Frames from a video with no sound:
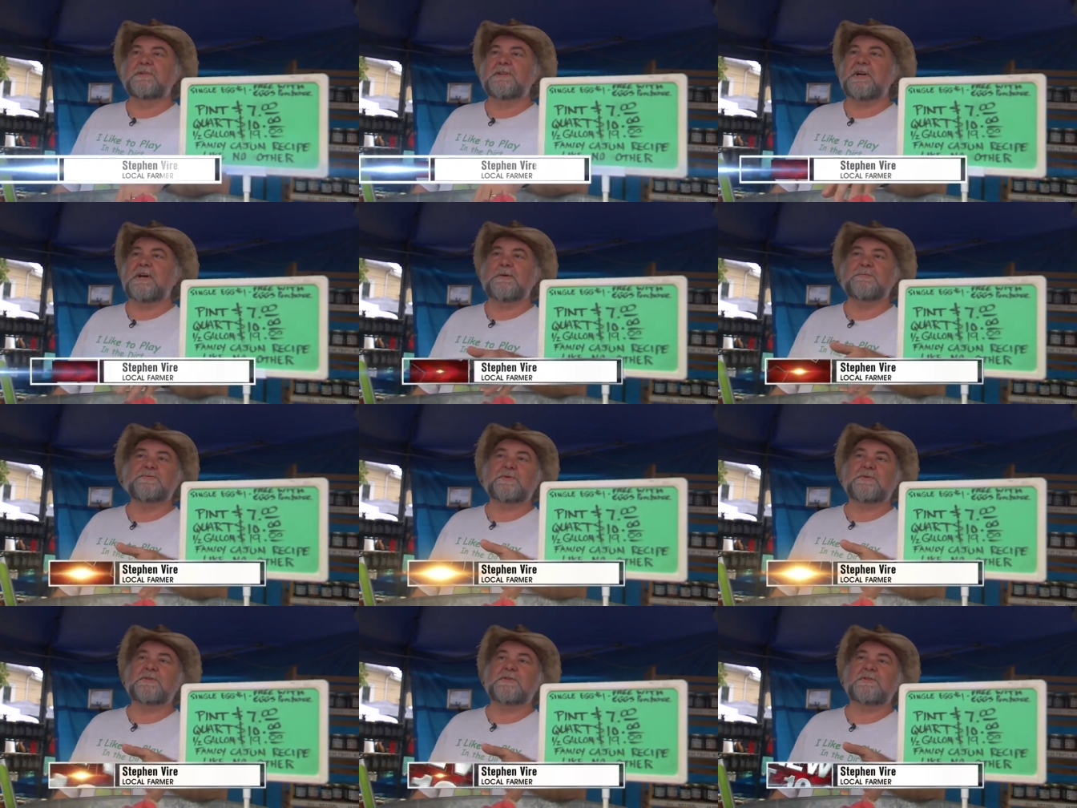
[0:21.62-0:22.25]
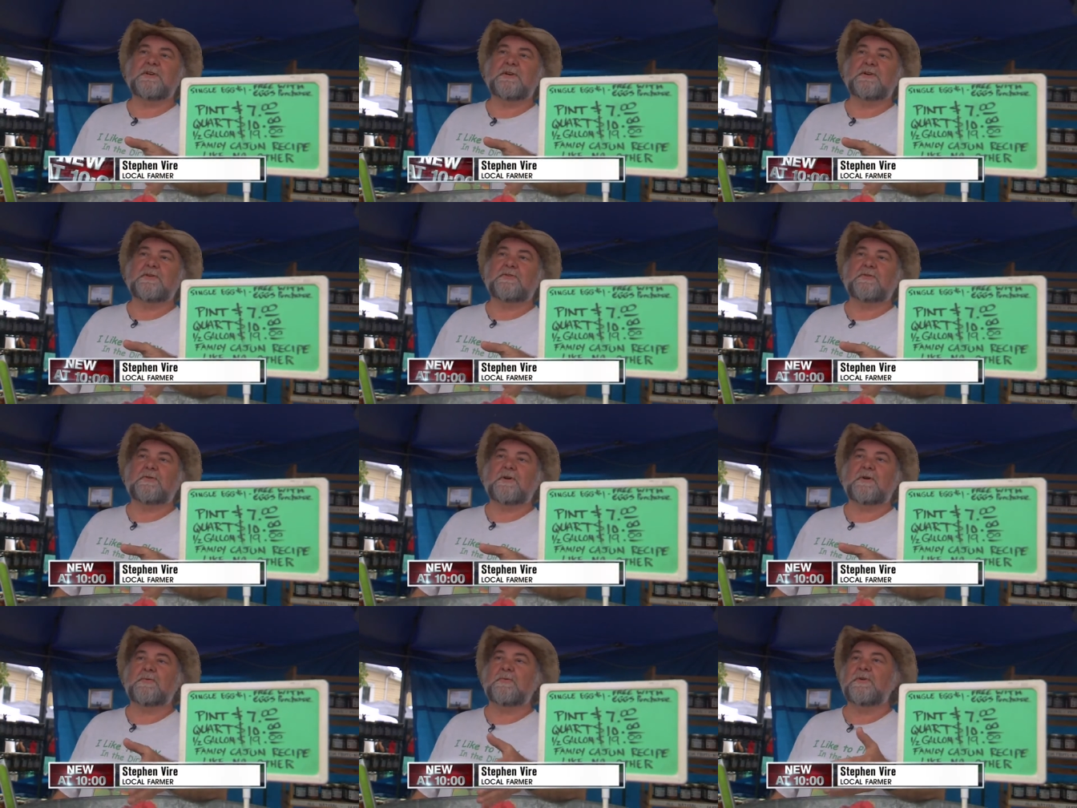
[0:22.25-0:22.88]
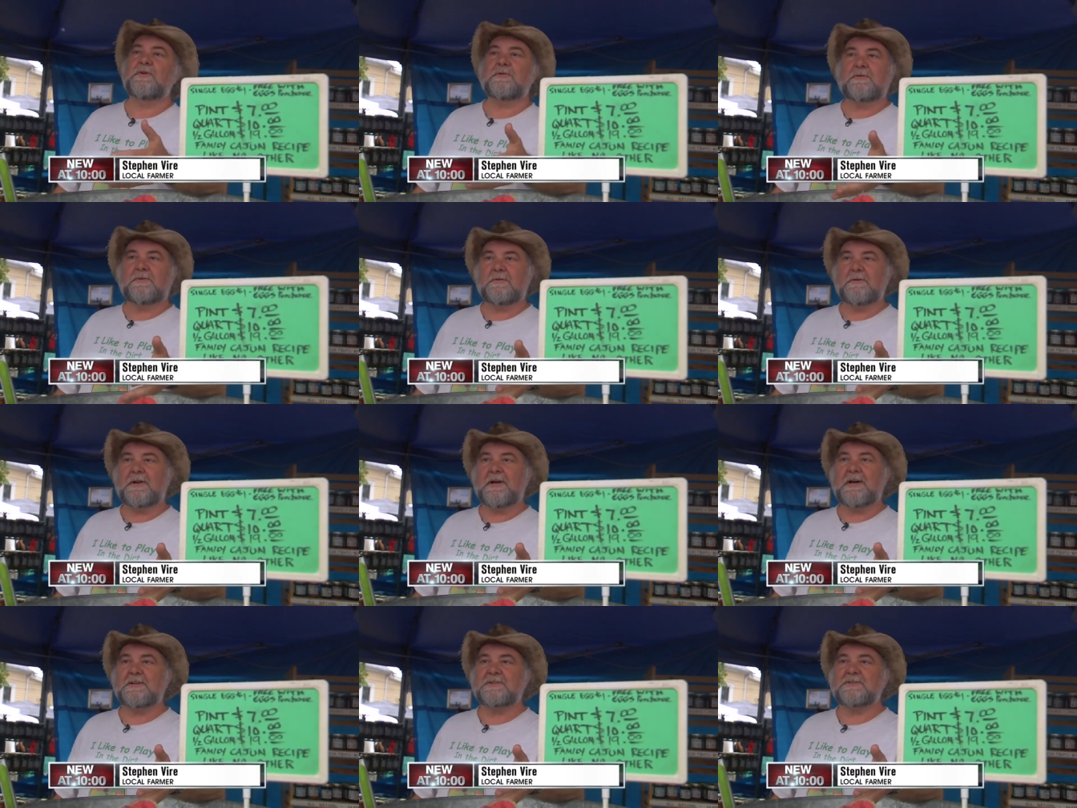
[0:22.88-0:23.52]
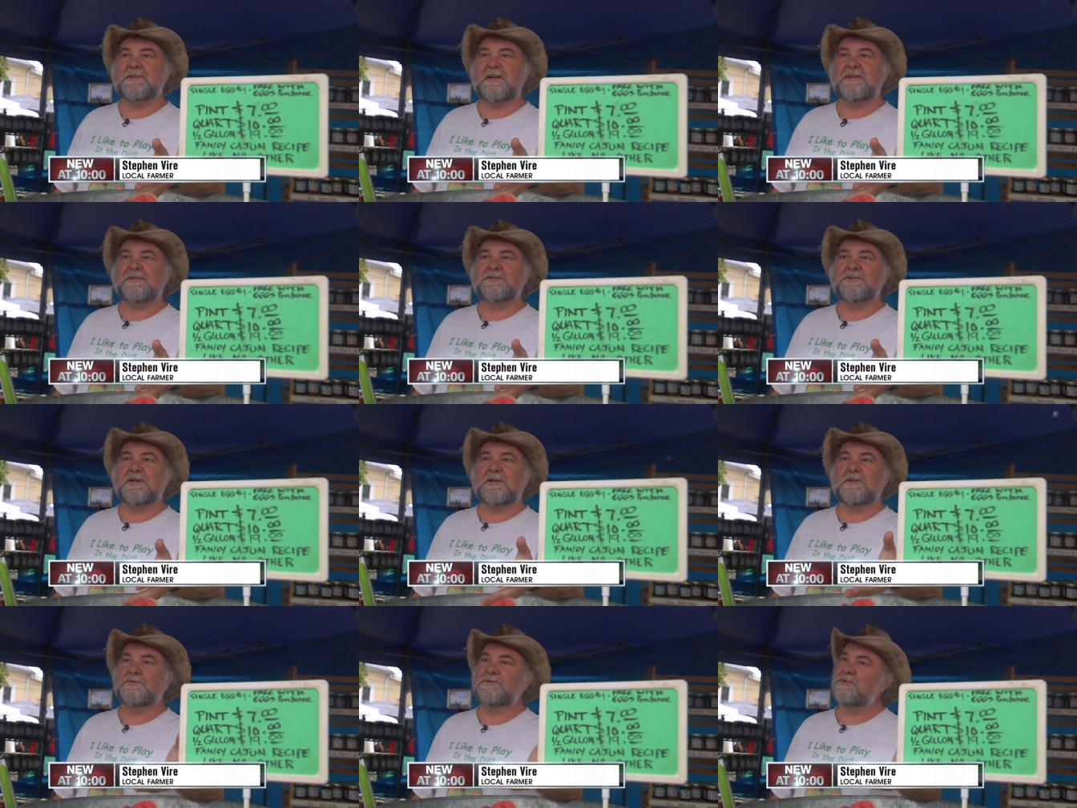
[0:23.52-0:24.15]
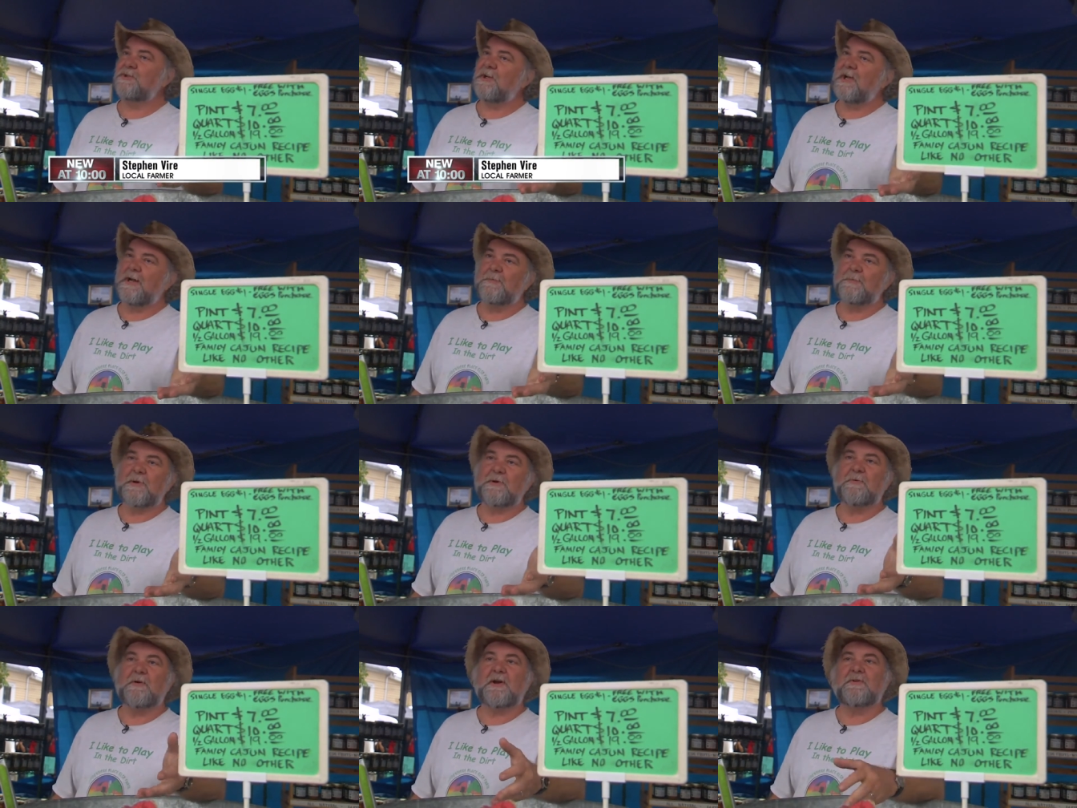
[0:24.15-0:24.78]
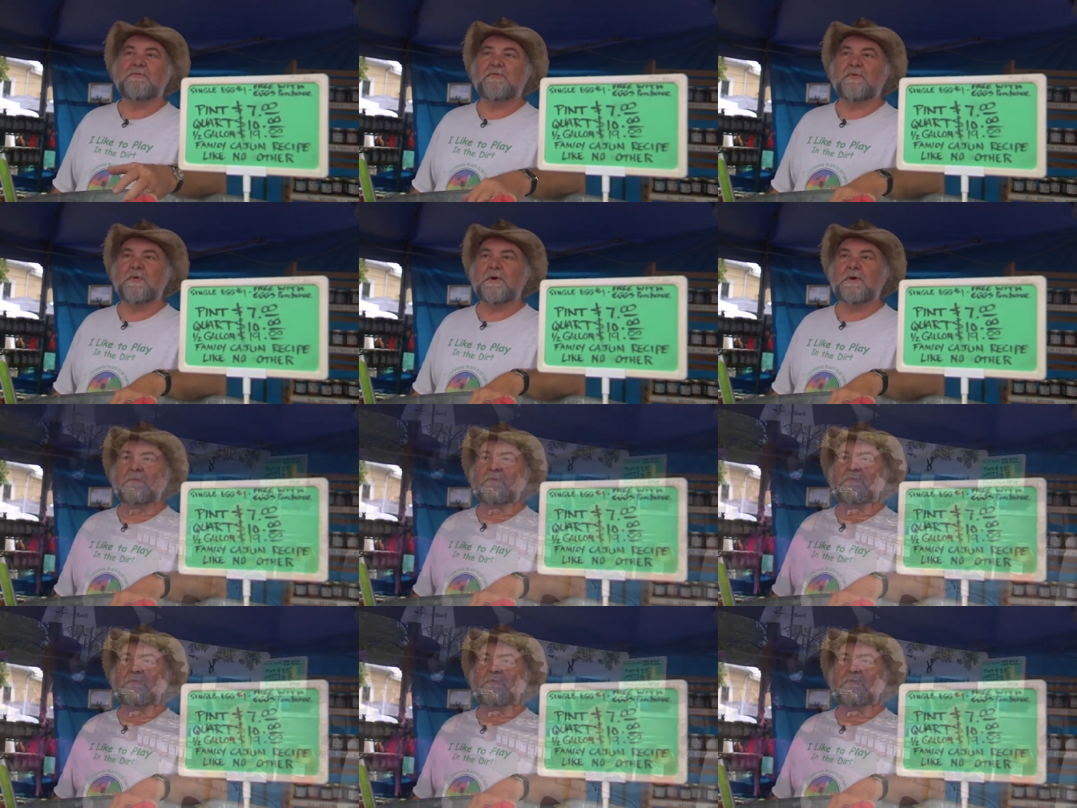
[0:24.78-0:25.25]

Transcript: it comes with the territory. When you're doing outside shows, you got to be ready for